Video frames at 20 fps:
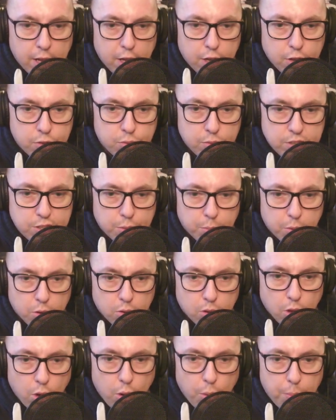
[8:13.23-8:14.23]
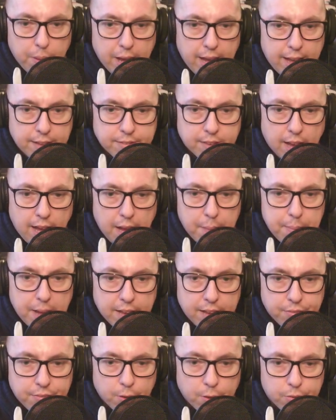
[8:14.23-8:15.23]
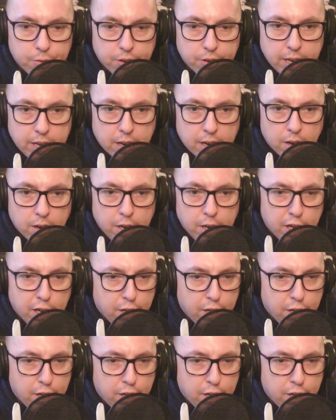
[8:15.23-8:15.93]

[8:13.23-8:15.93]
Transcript: switchable low pass, high pass filter here.